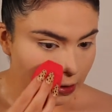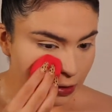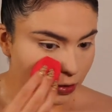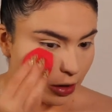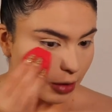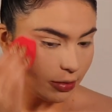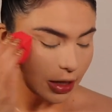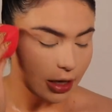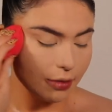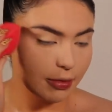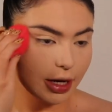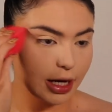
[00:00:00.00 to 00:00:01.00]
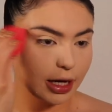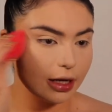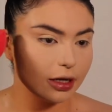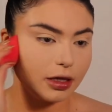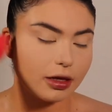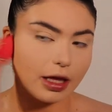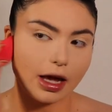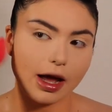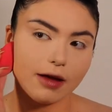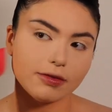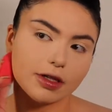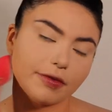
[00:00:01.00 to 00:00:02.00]
So keep that in mind. They
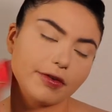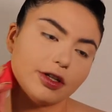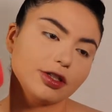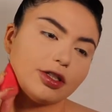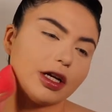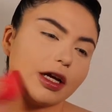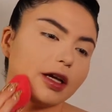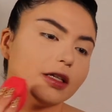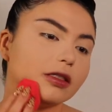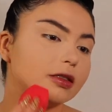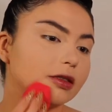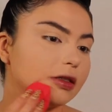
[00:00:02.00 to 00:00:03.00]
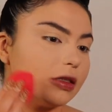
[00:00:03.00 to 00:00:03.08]
have different shades